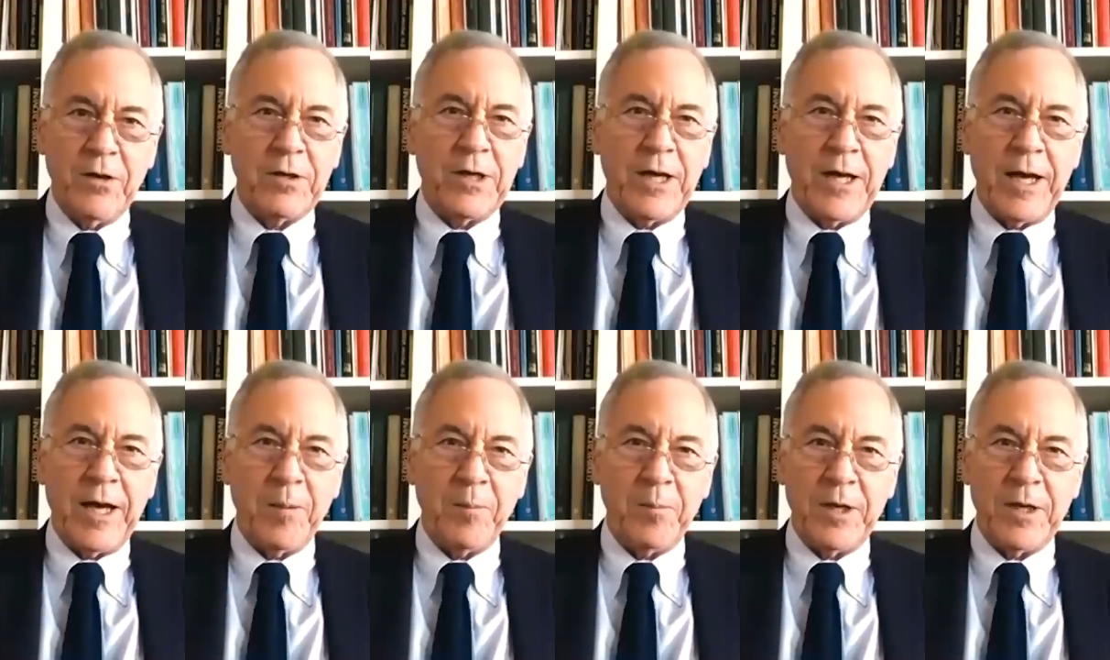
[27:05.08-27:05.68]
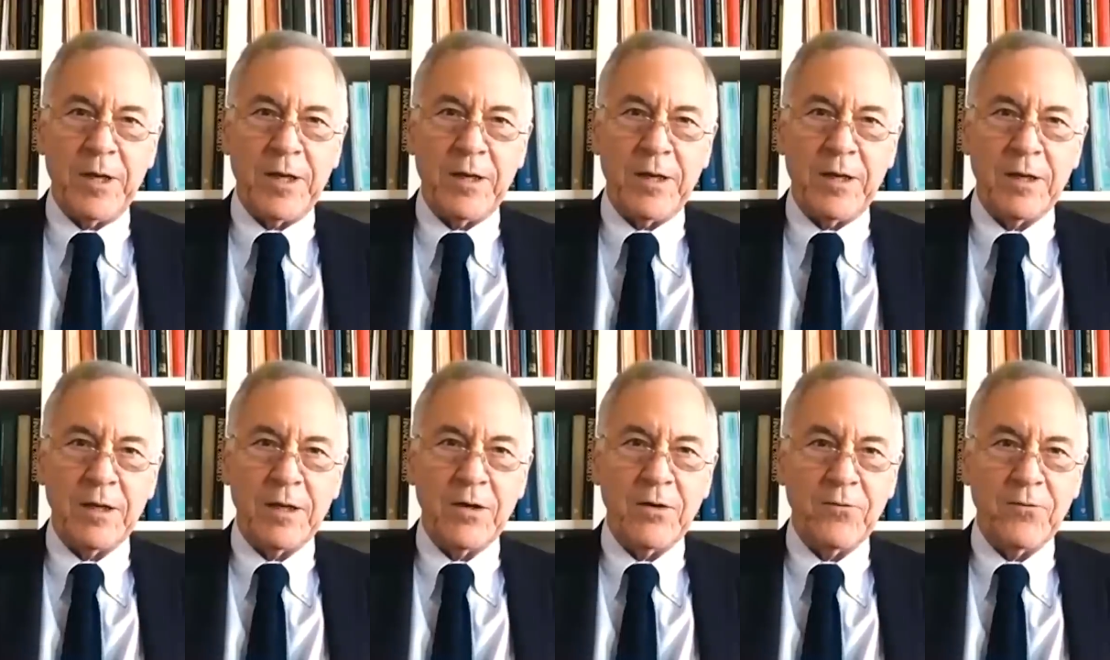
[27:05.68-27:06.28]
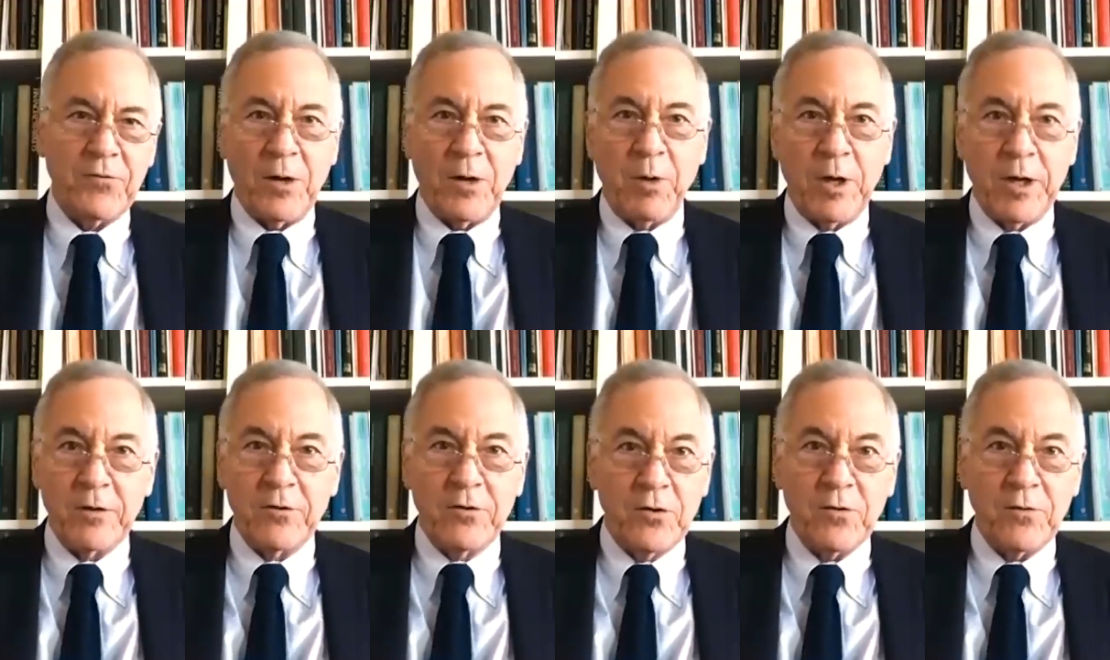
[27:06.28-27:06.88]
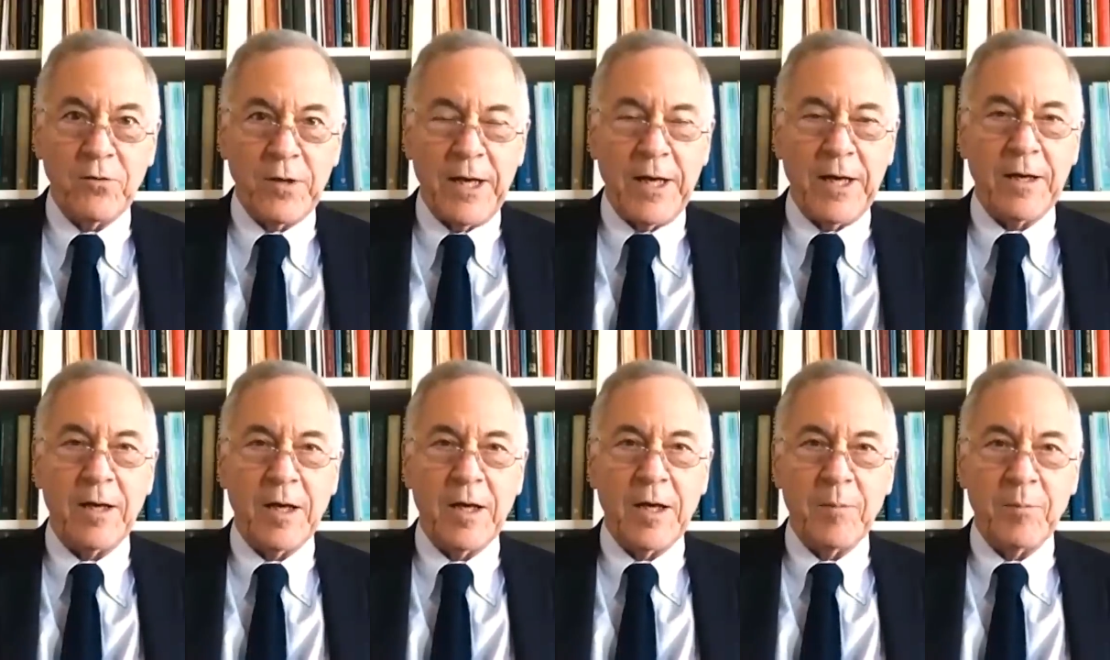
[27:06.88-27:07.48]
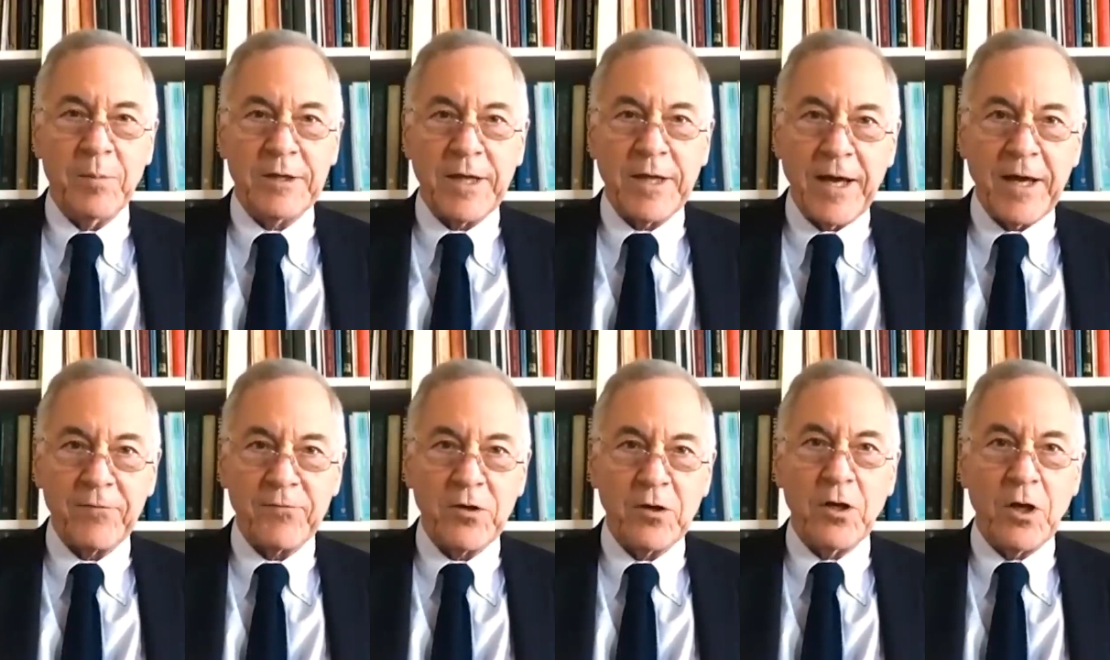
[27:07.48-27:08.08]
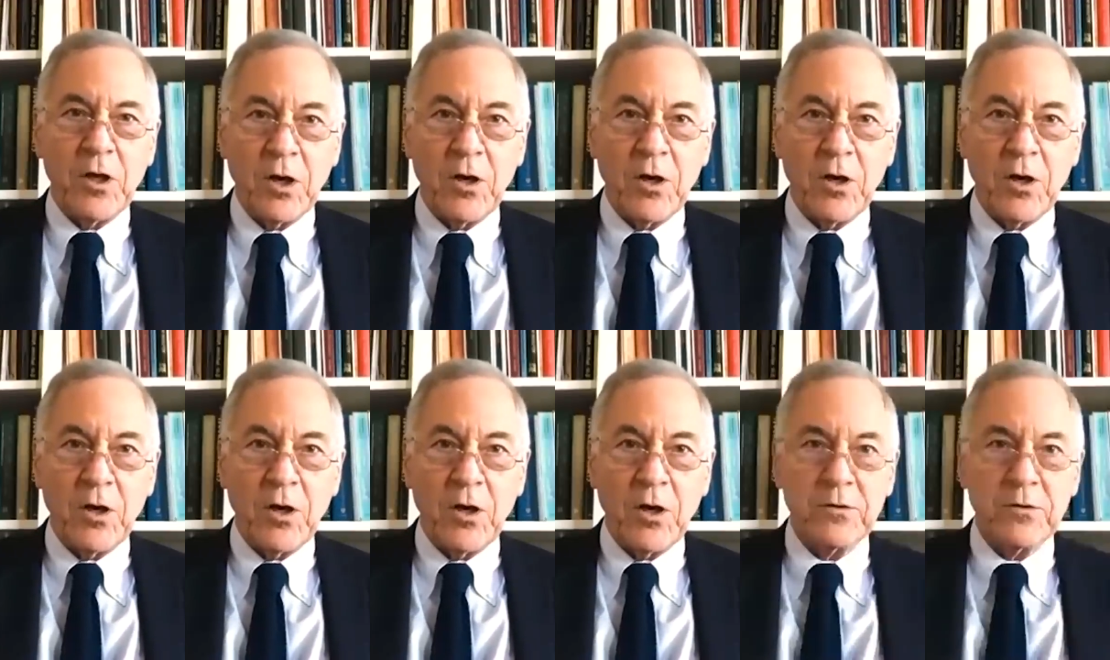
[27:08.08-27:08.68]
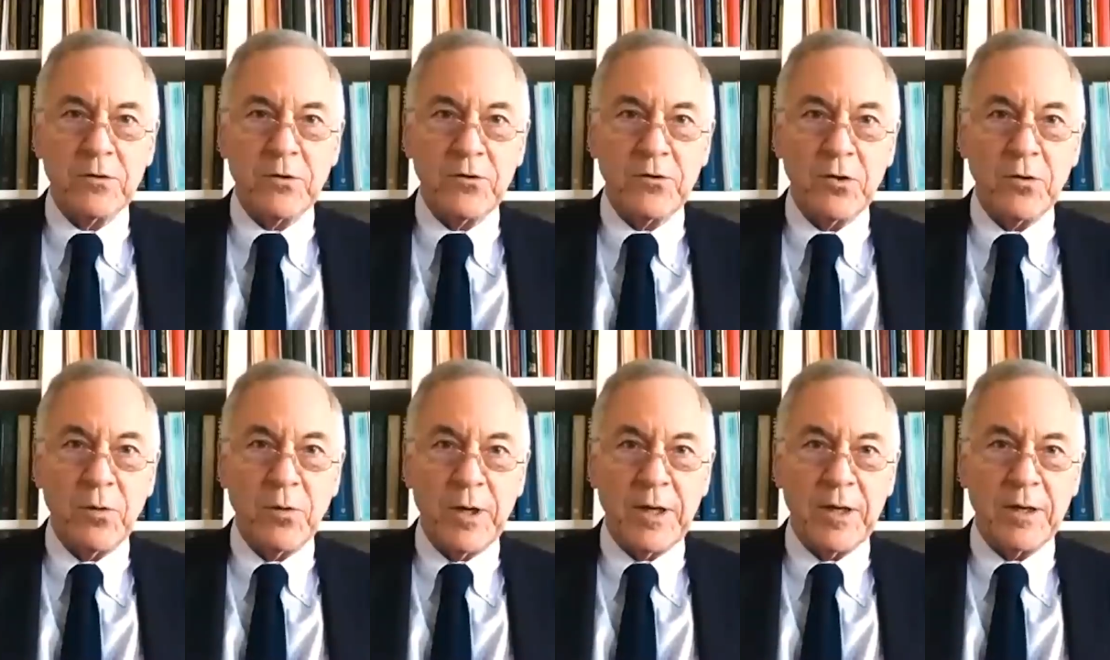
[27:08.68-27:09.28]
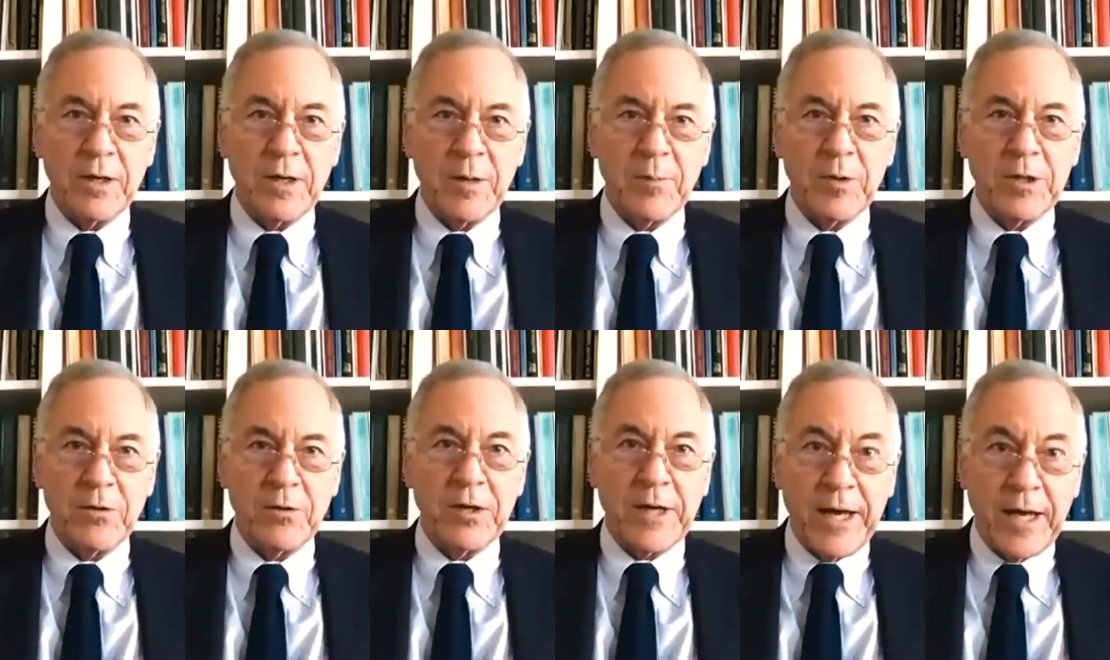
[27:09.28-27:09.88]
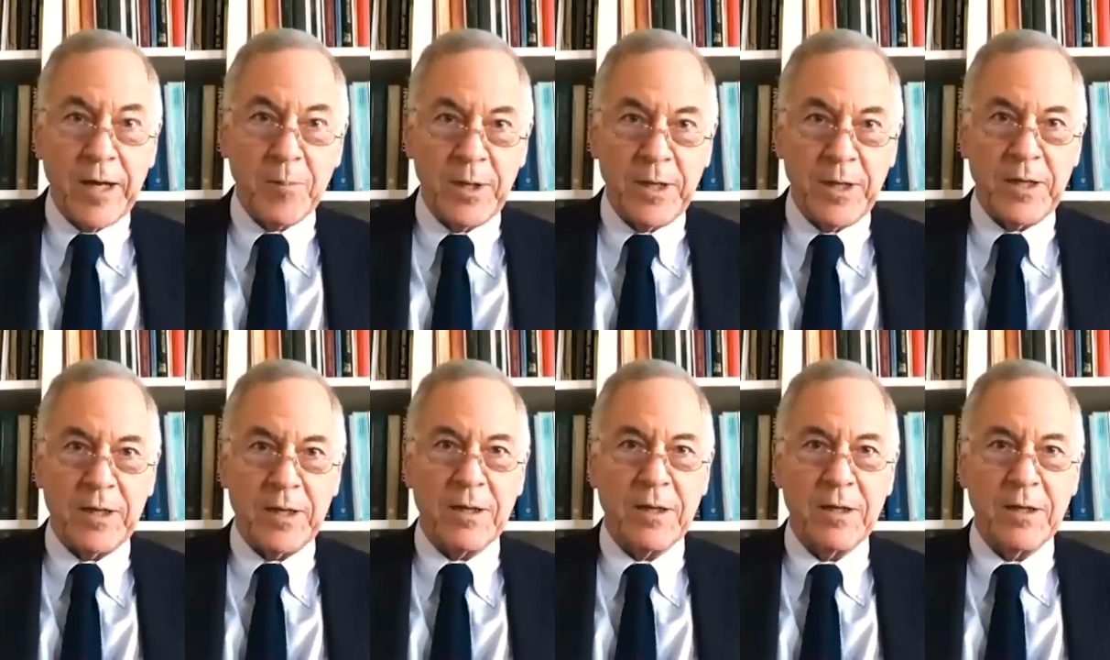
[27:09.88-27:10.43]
and gambling if they want to do that, but they have to know what they're doing. I mean, they're gambling.